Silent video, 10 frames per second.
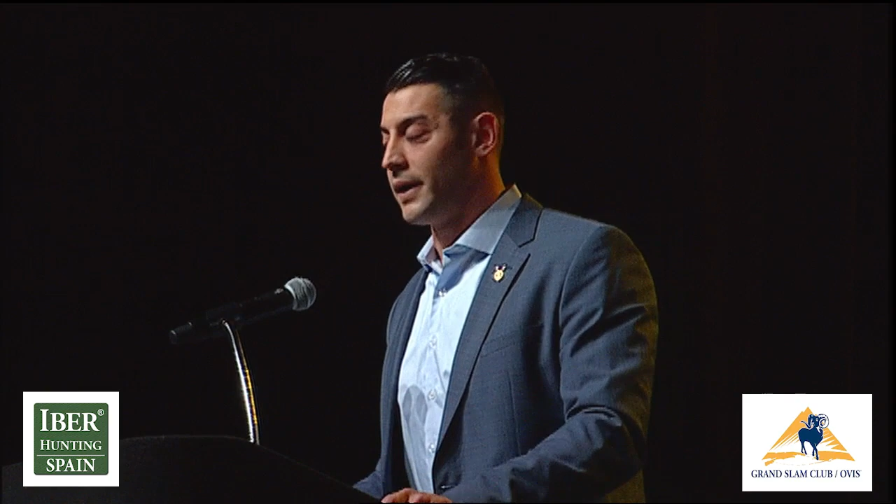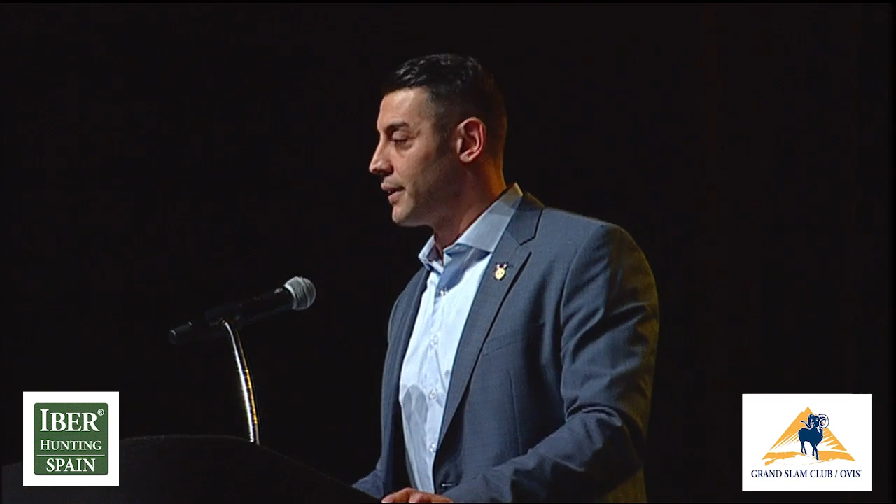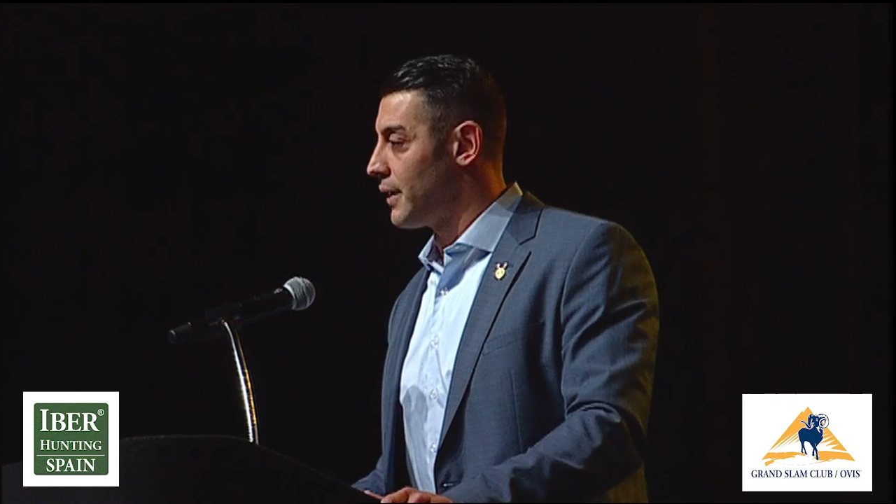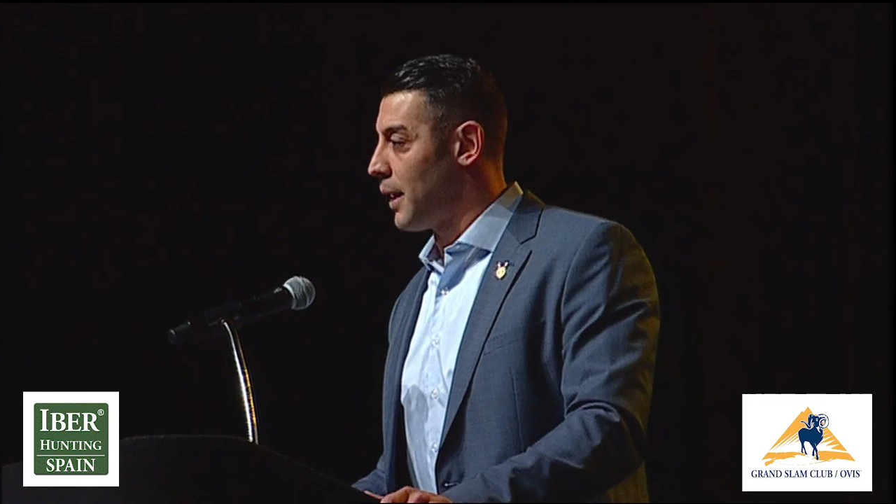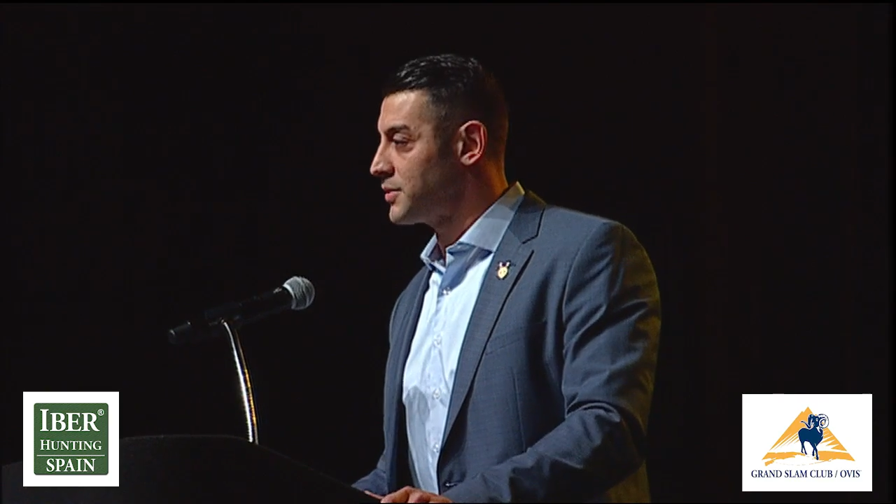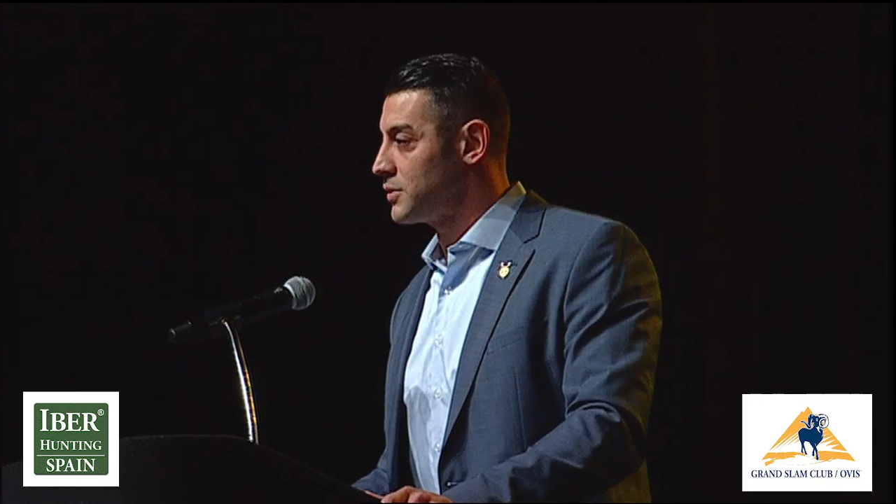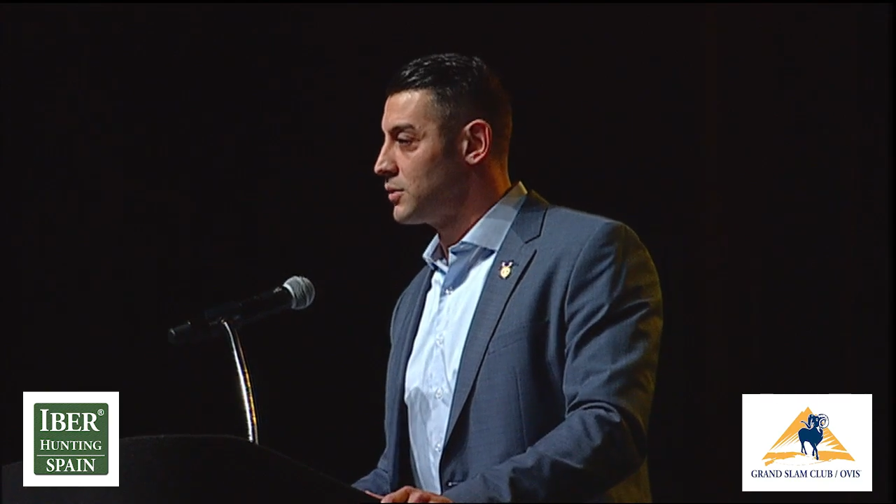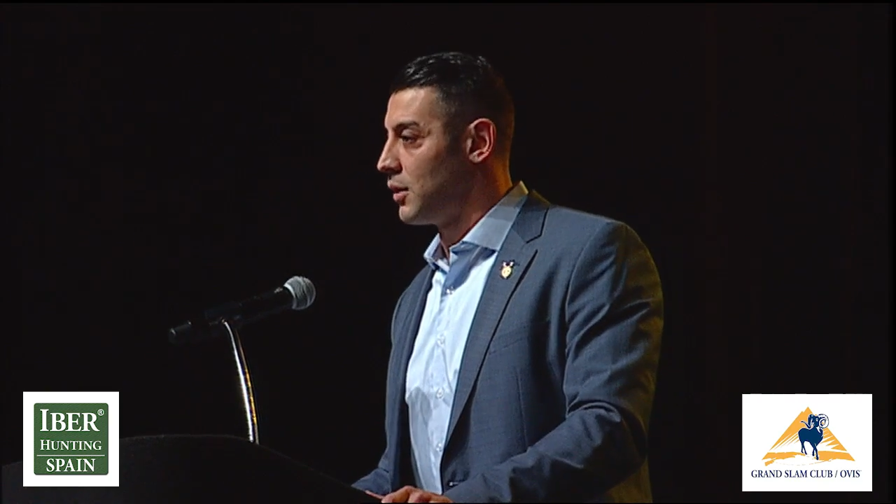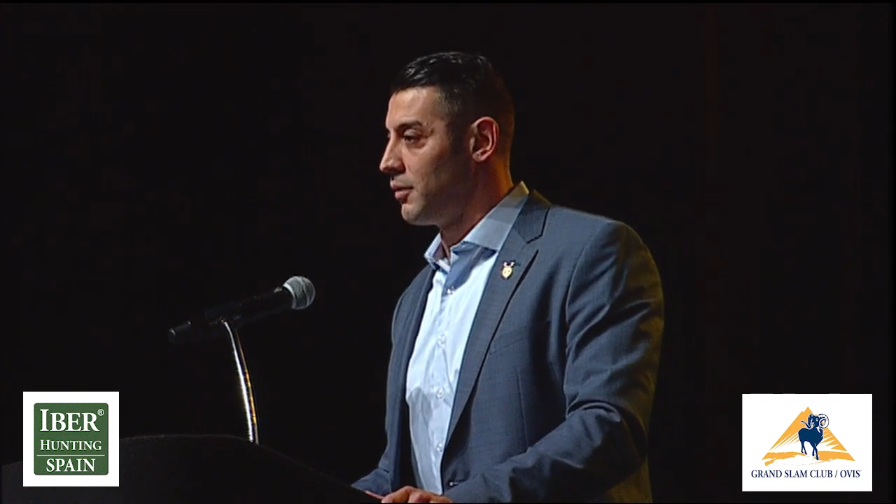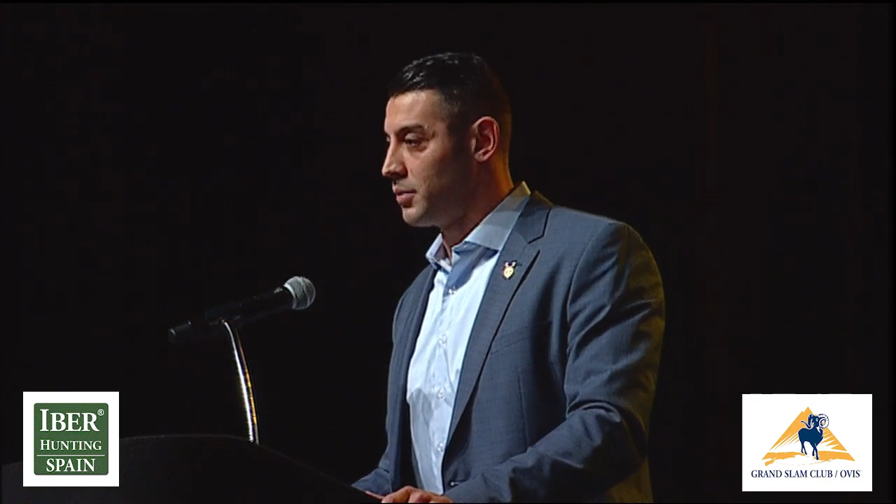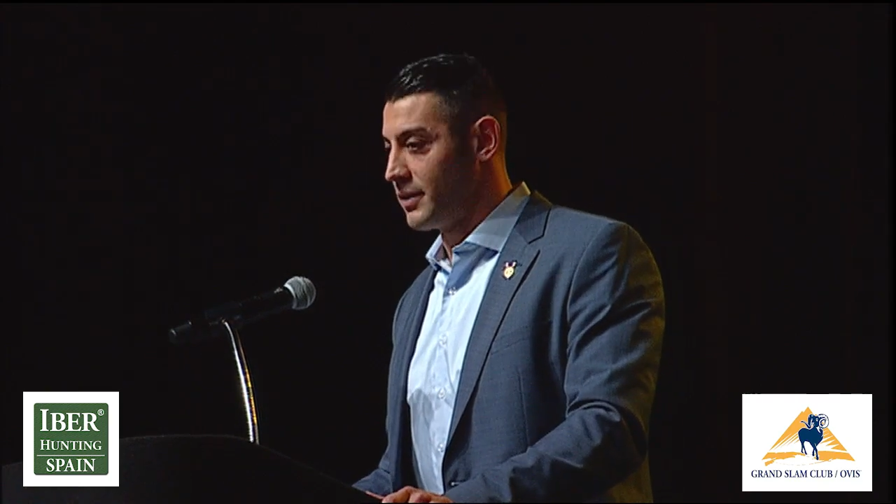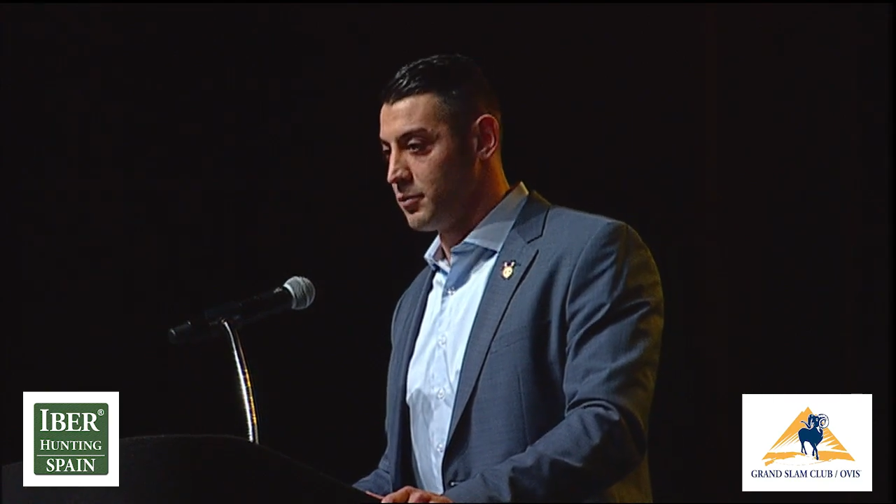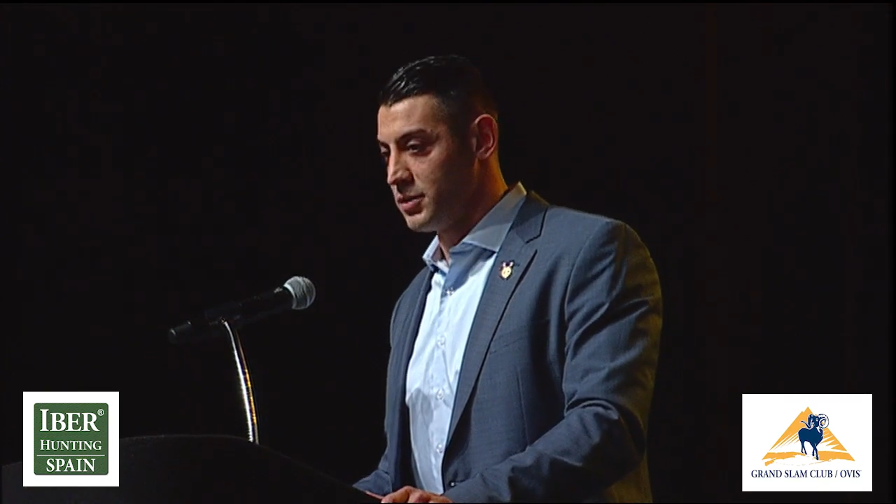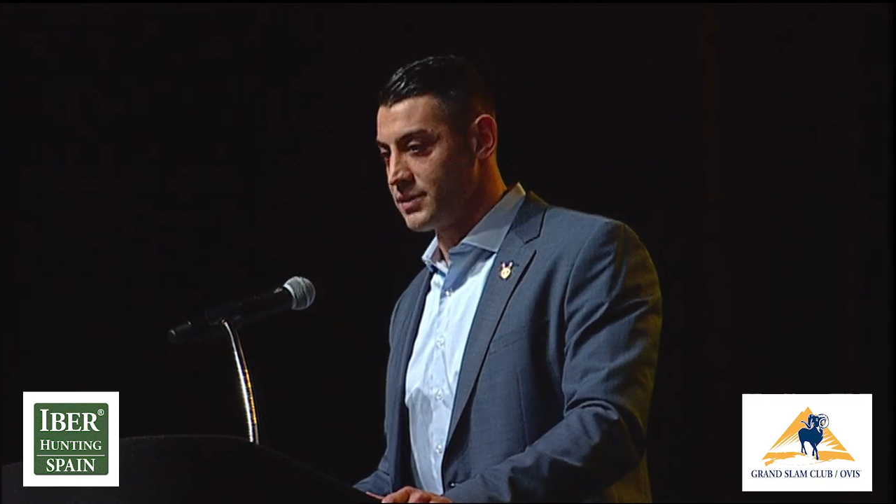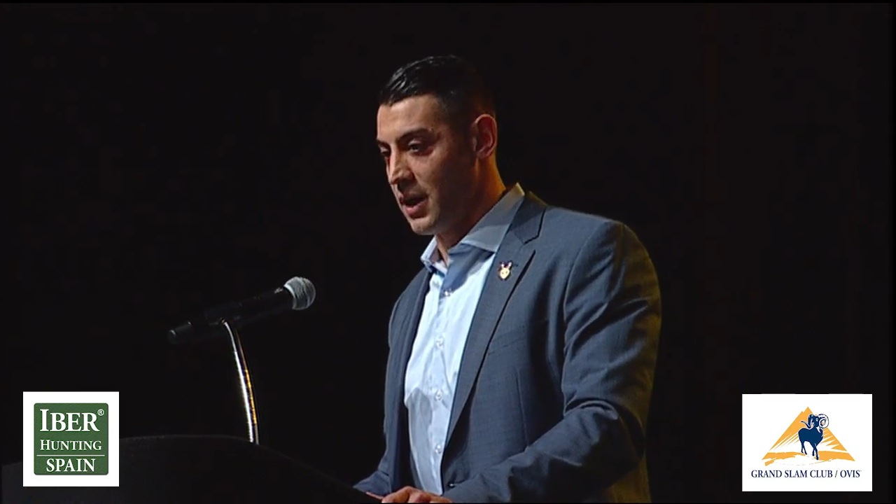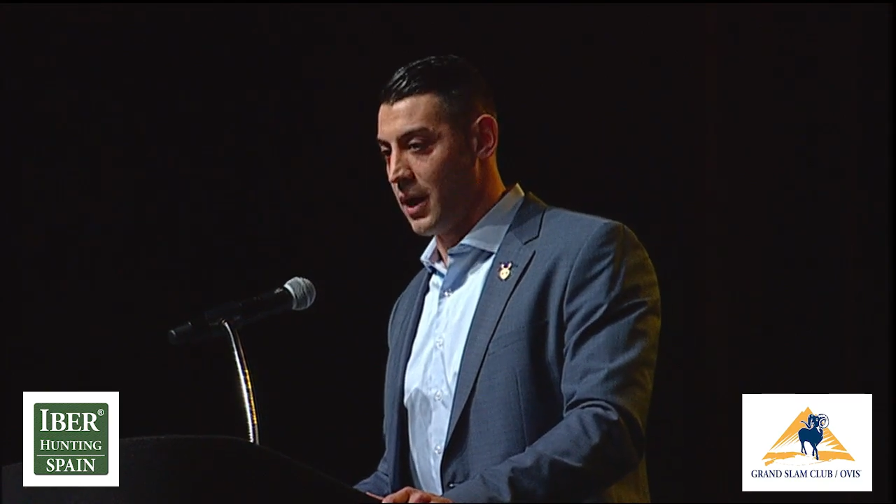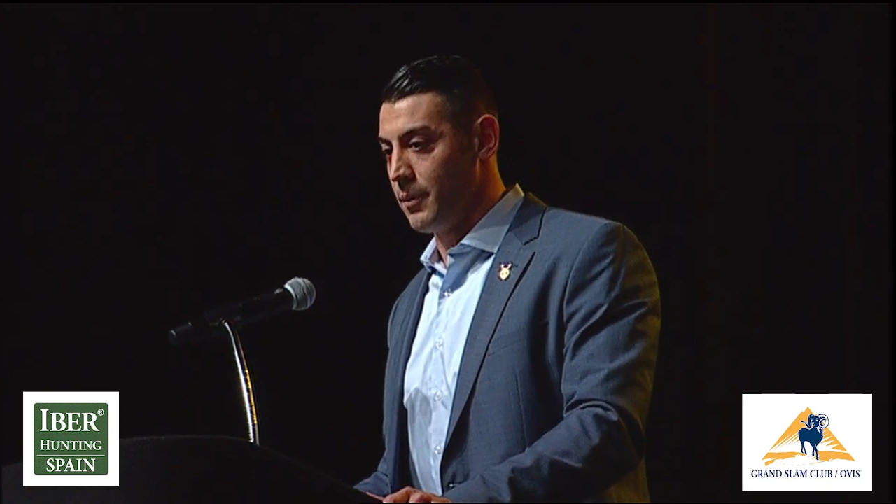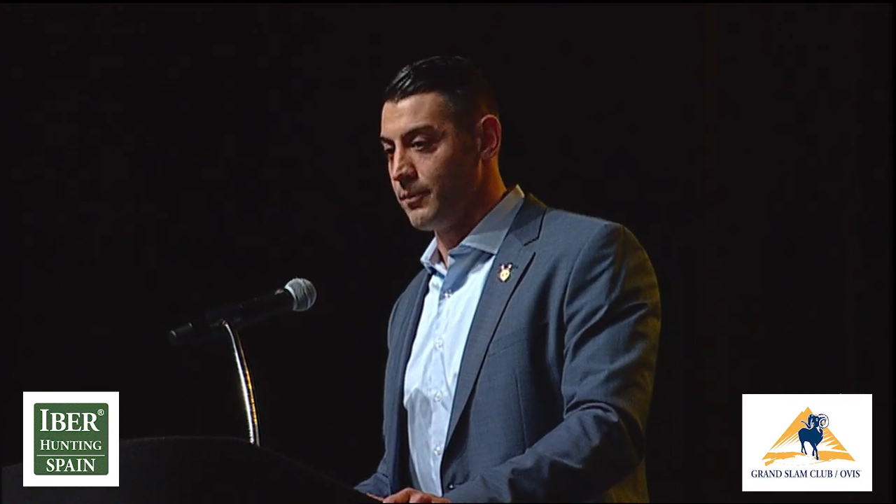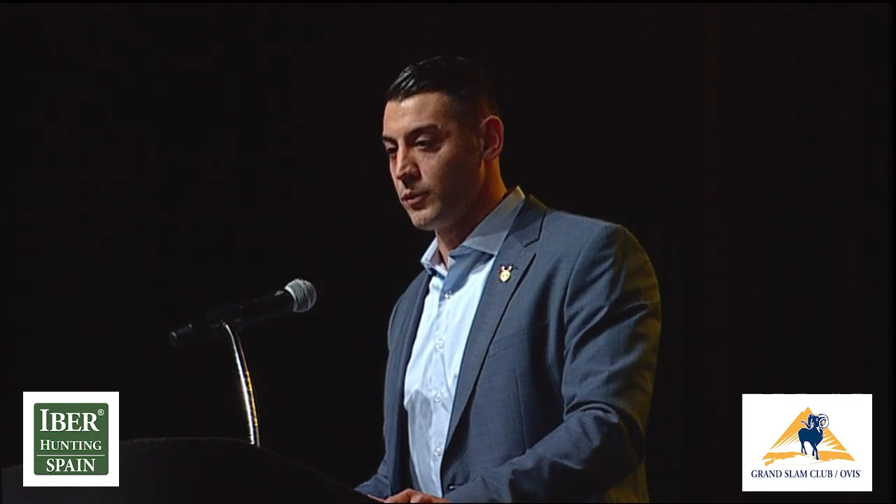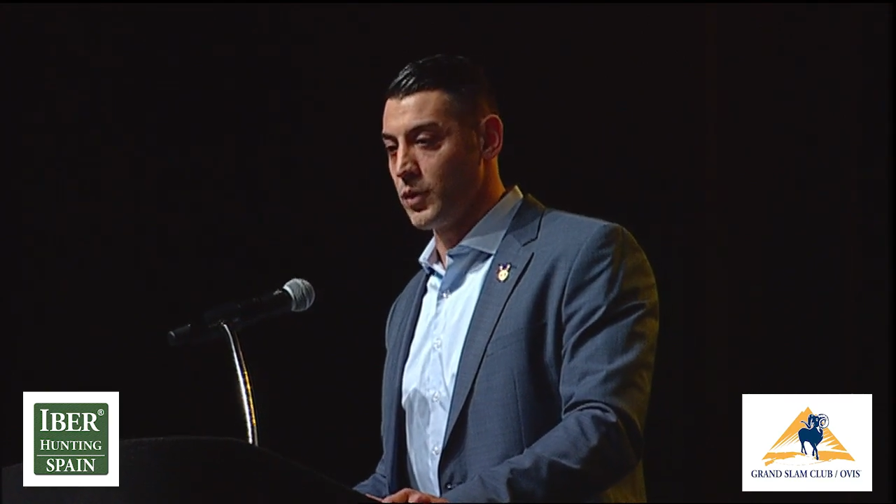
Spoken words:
an absolute unbelievable time.